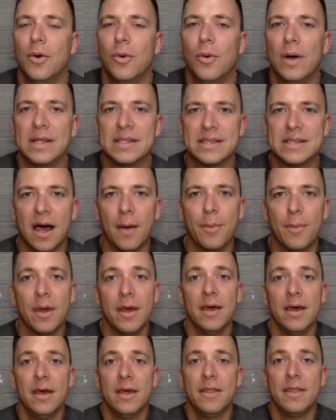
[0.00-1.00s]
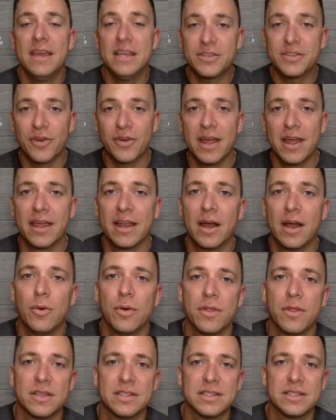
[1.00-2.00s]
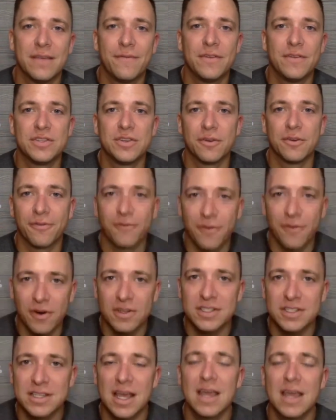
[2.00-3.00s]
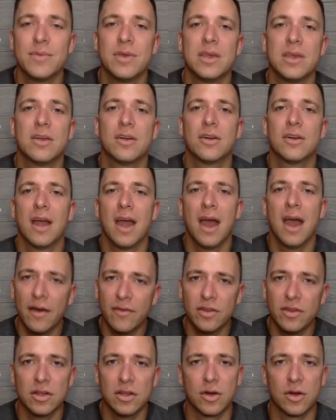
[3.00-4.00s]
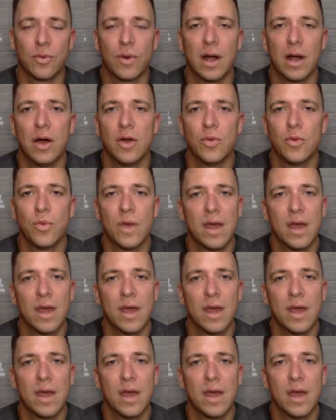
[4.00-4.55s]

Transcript: What's up? Thanks for hanging out with us. If it's your first time here, have a look around.